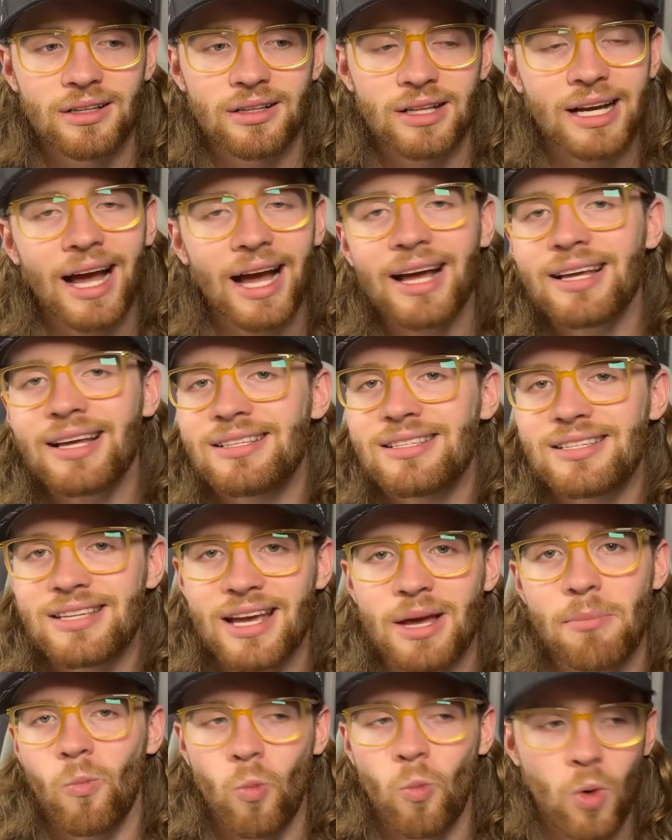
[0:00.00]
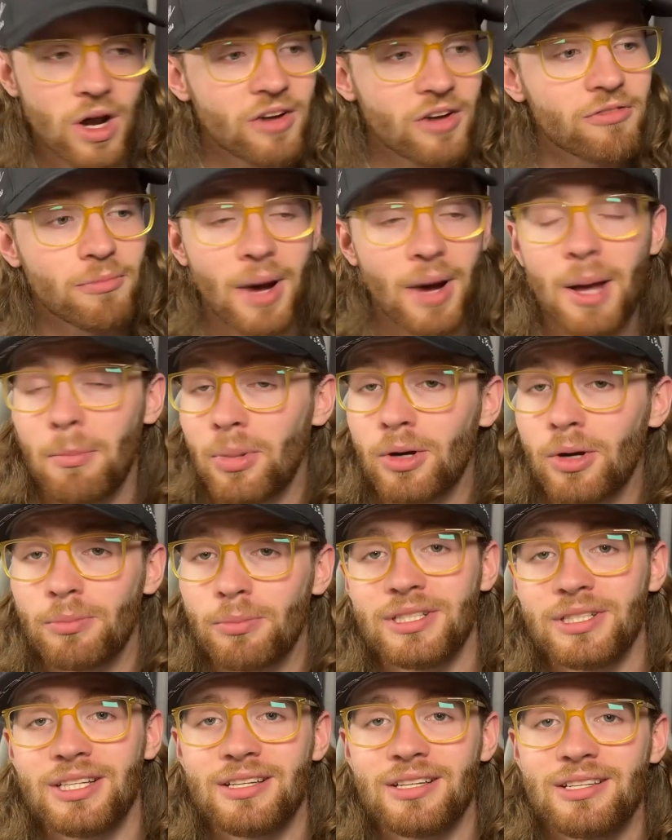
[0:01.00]
Like I could say one of my
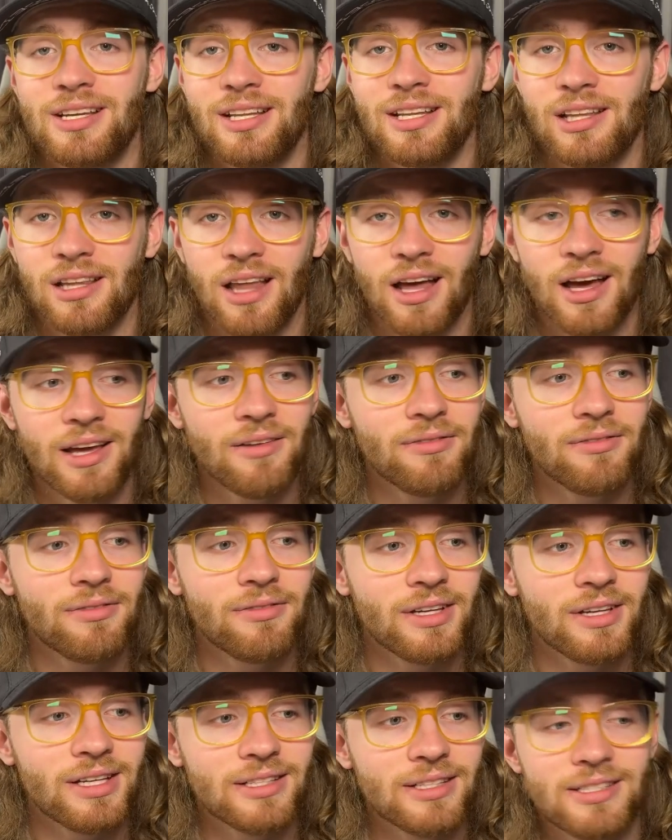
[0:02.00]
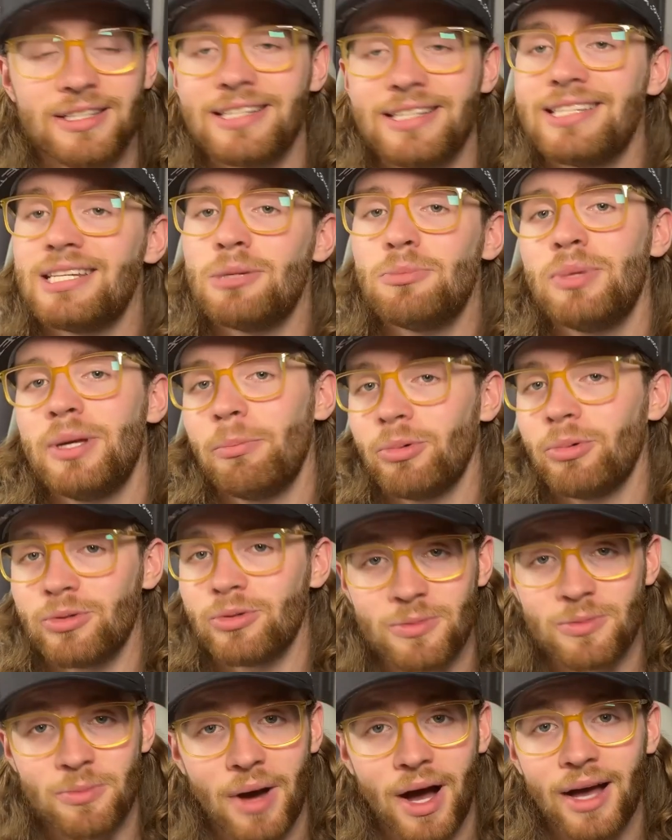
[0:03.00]
purposes in life is to see people
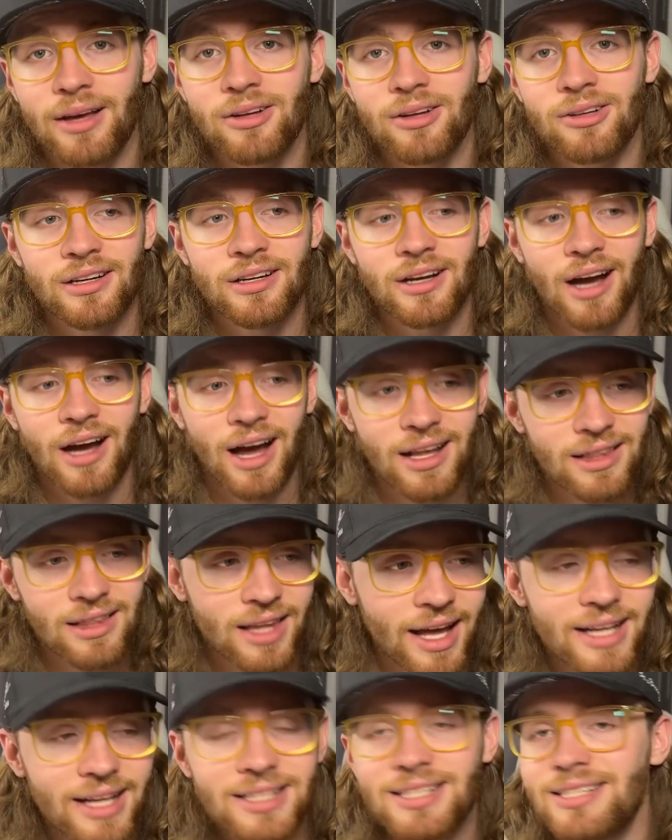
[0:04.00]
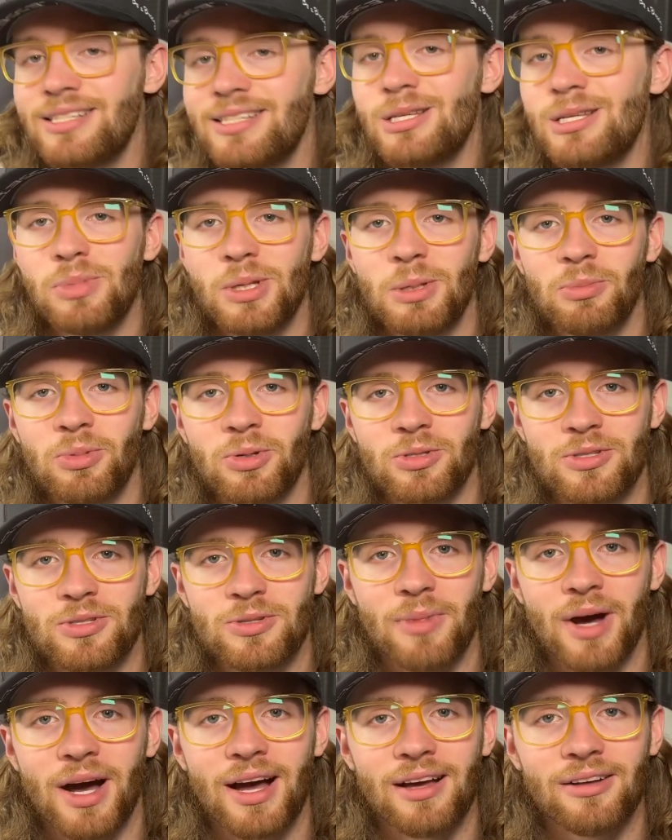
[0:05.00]
smile. I like to see people
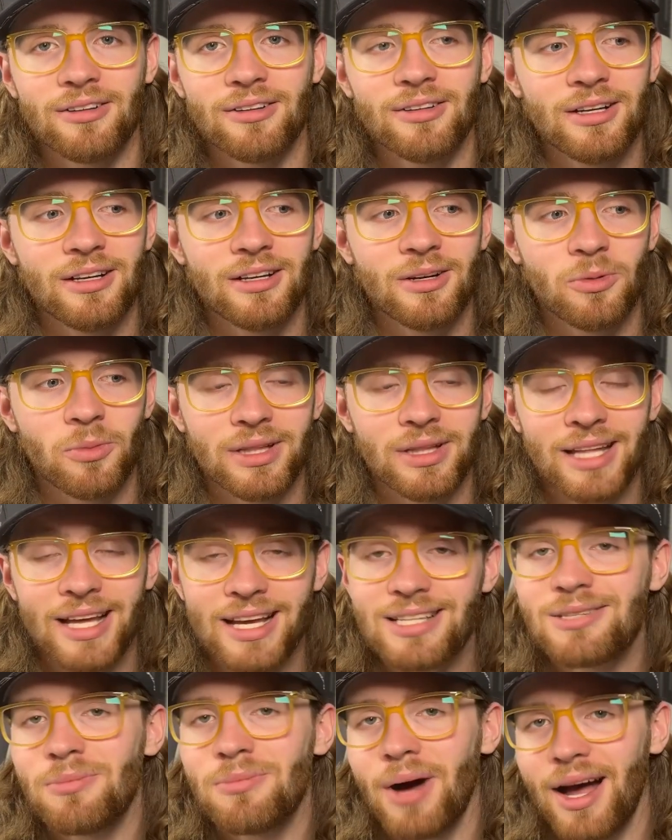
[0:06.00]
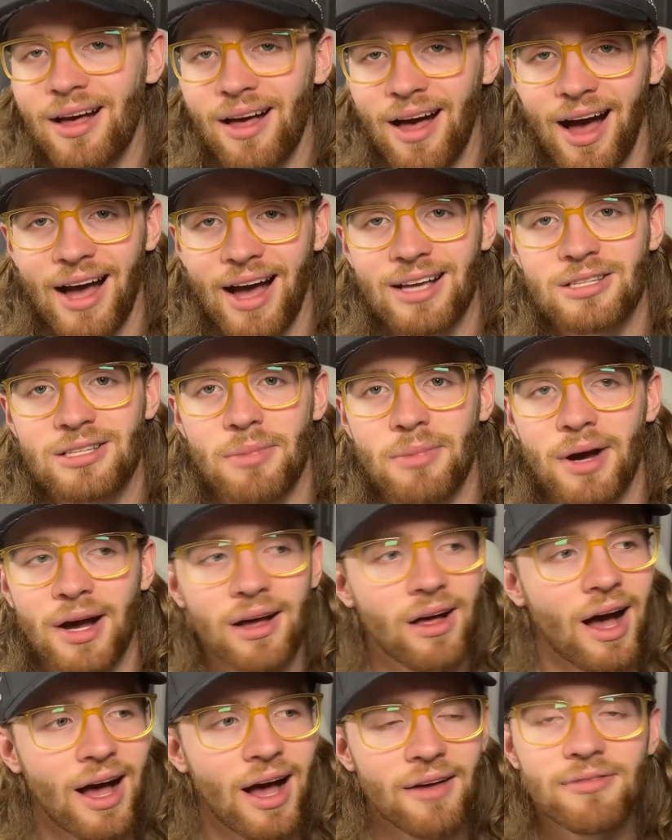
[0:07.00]
smile. When they smile,
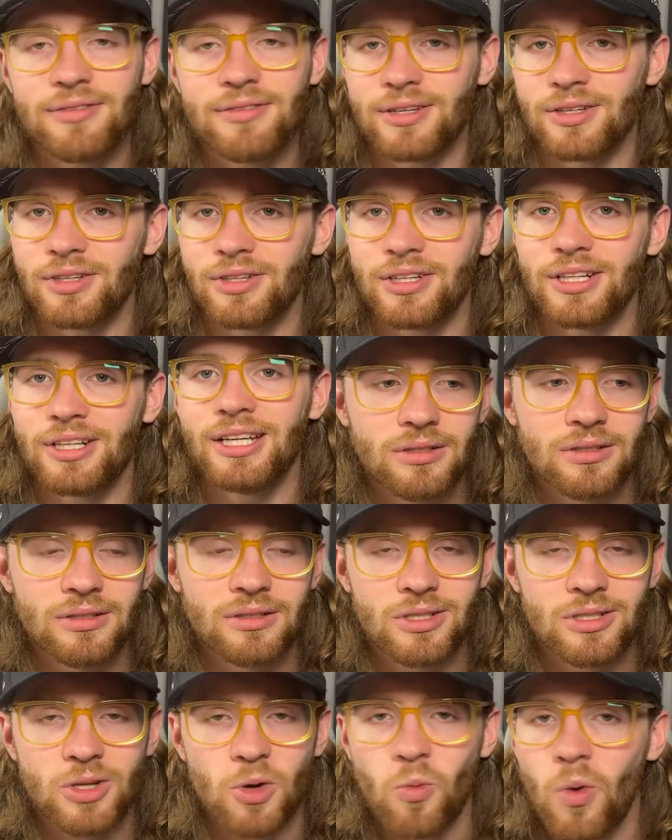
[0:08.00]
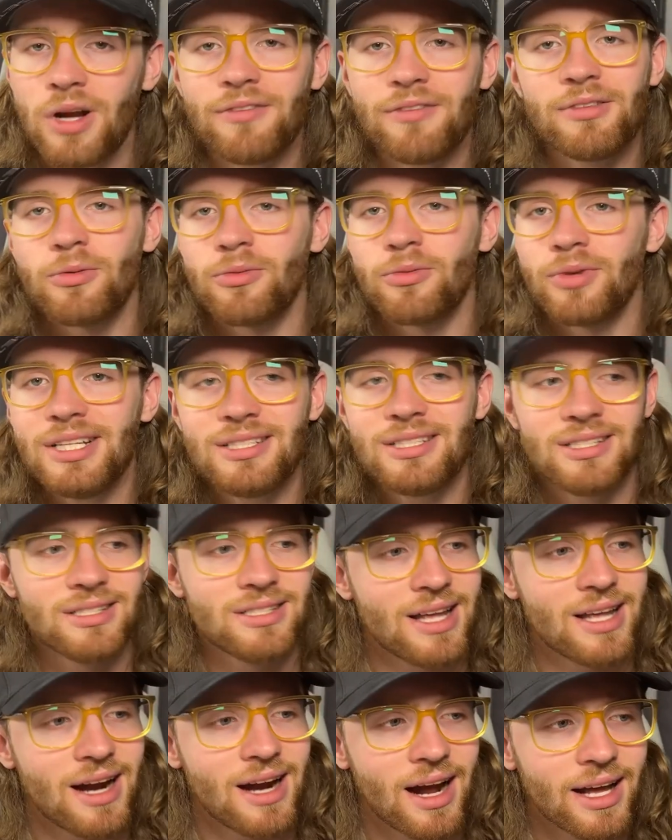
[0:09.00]
I feel good. So one of the
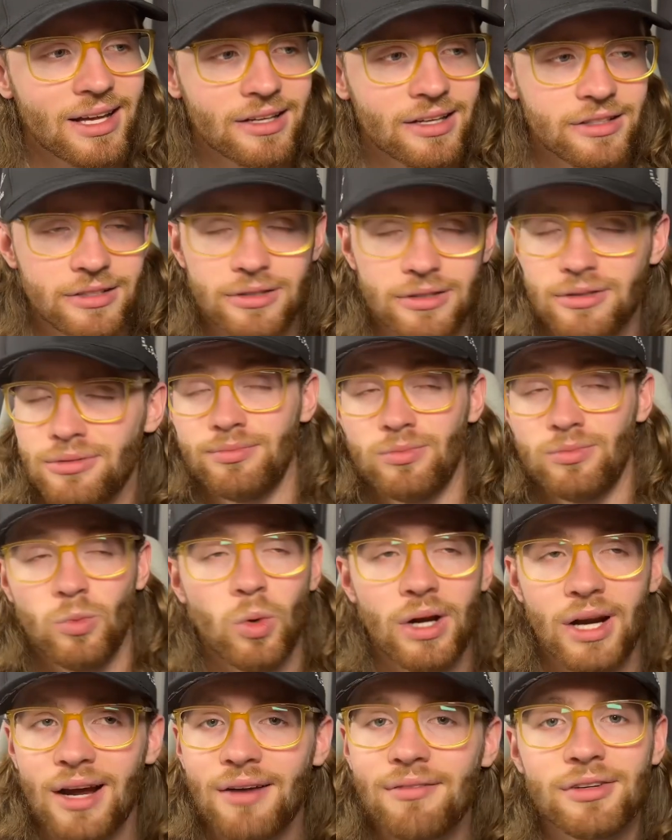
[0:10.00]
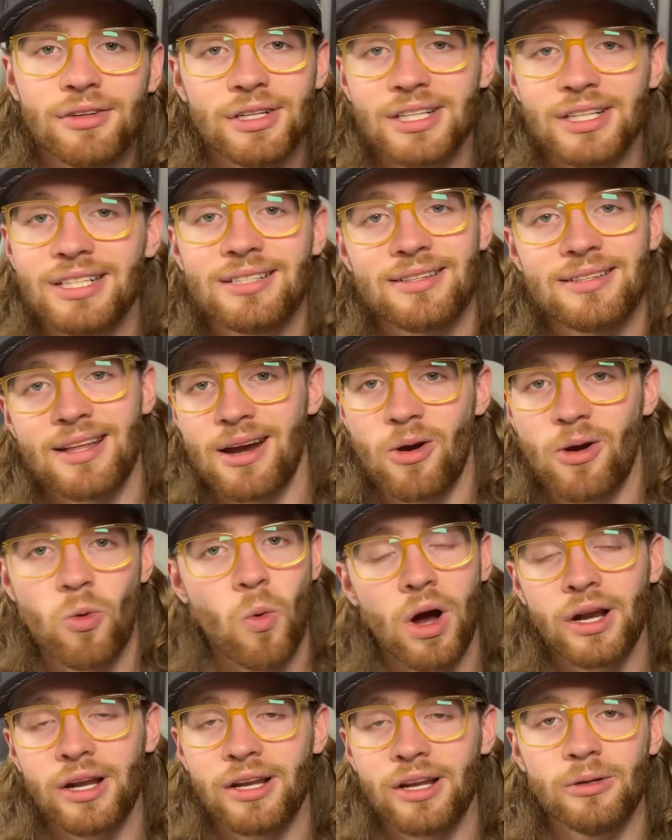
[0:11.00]
reasons that I can do whatever it is that I
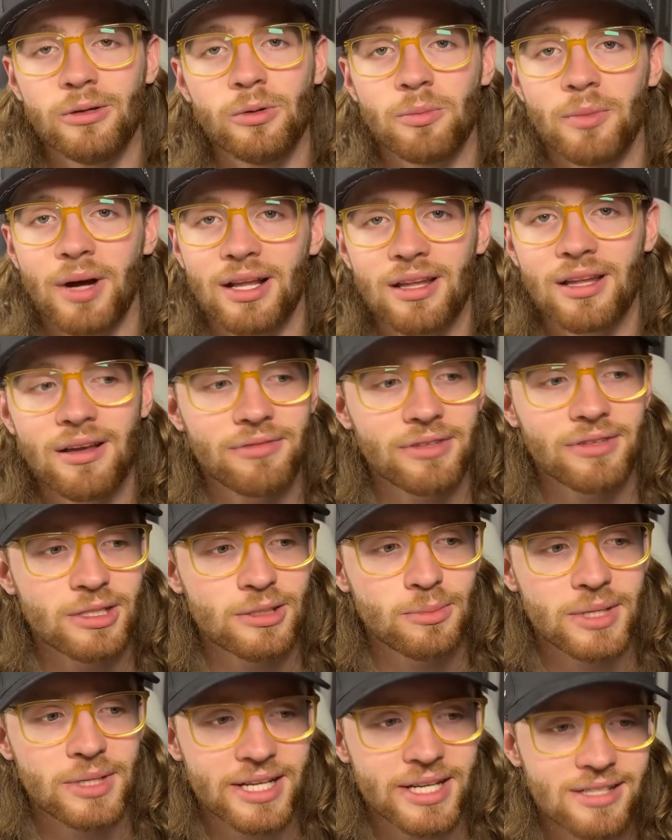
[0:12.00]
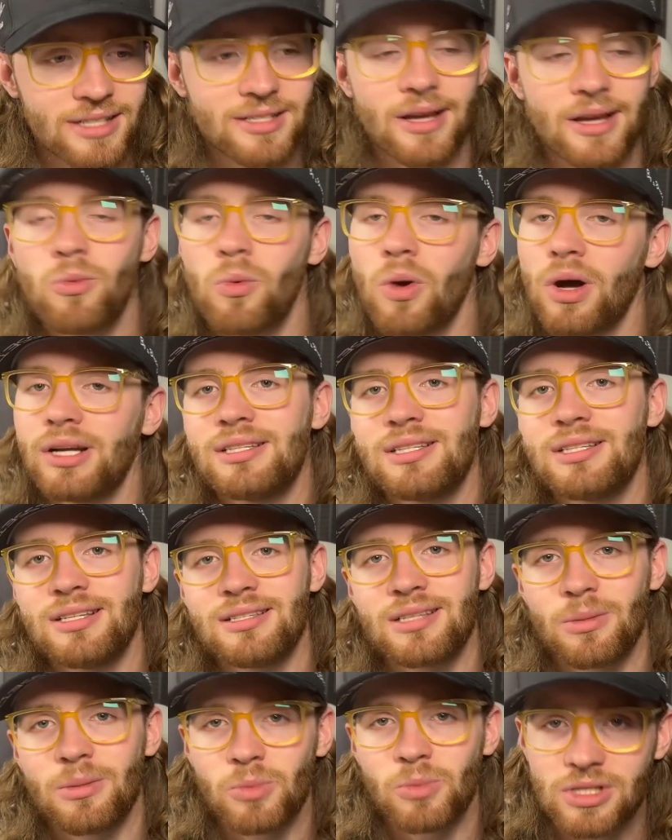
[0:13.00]
want to do in my life is because I want to see
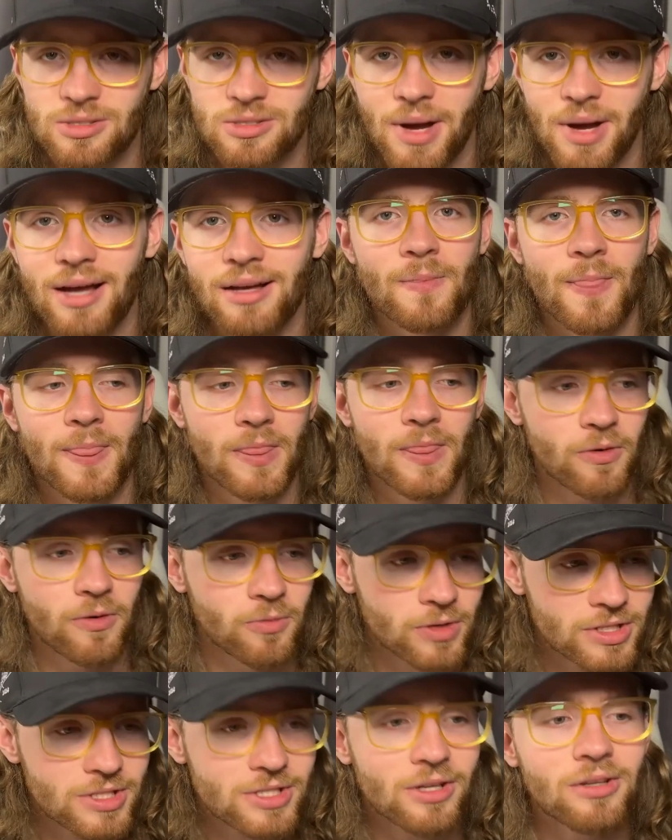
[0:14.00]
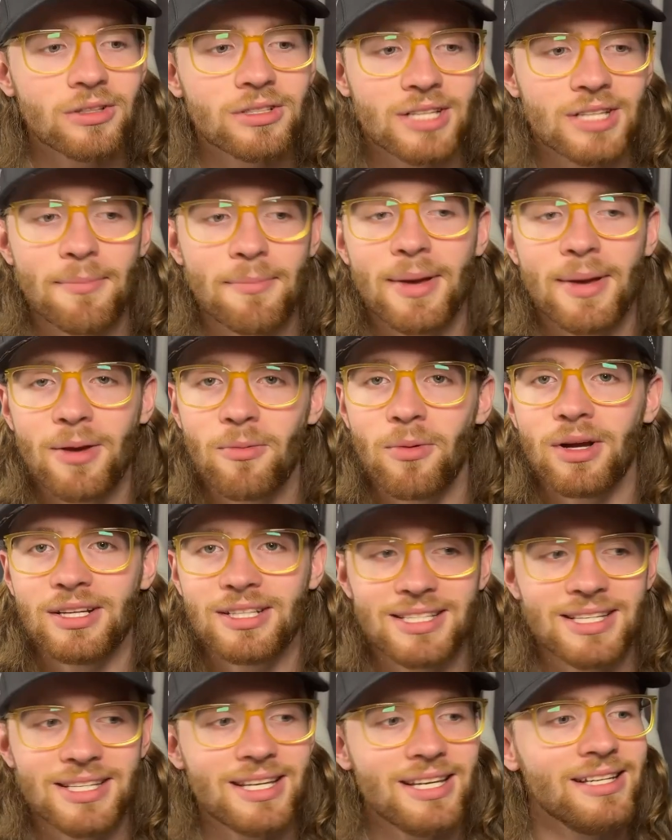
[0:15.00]
someone smile. The result I may want to
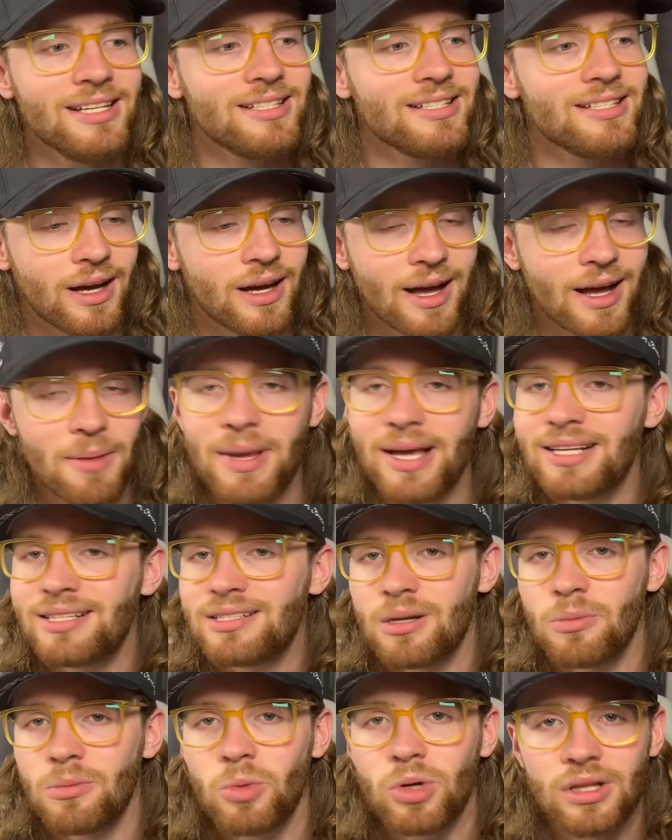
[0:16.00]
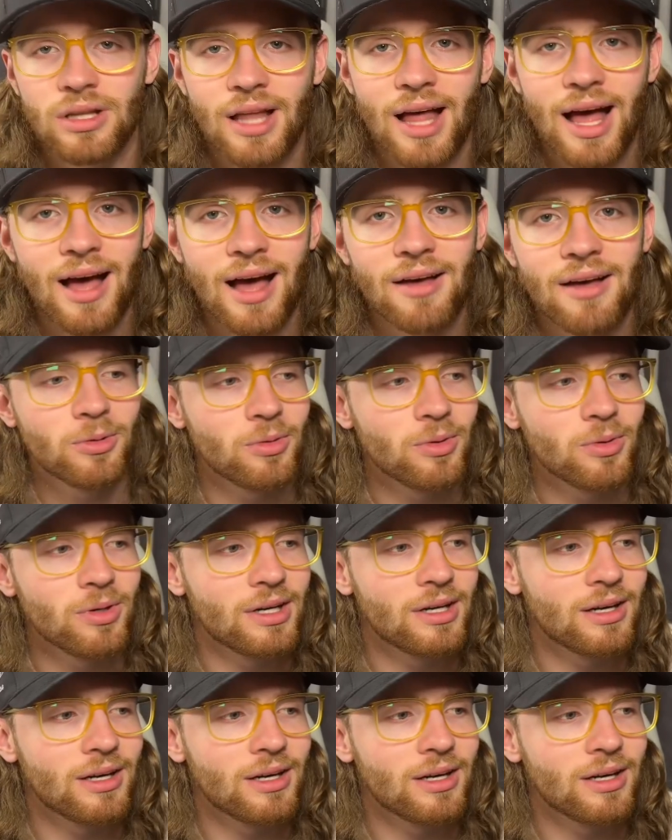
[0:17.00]
see is I make someone laugh, or